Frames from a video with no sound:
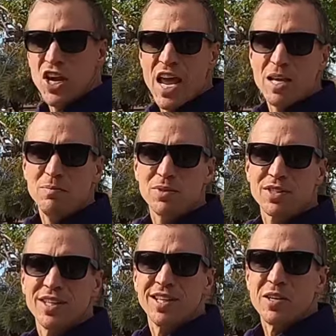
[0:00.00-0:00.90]

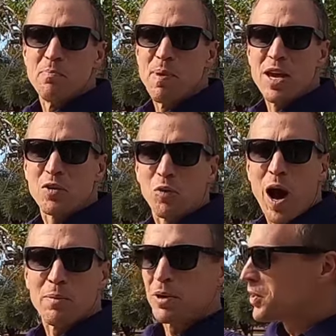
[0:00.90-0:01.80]
James bank
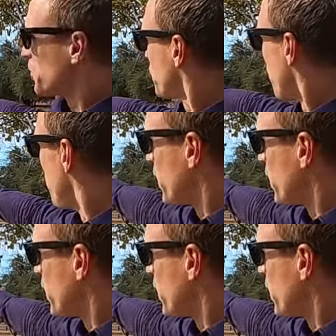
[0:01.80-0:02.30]
robber little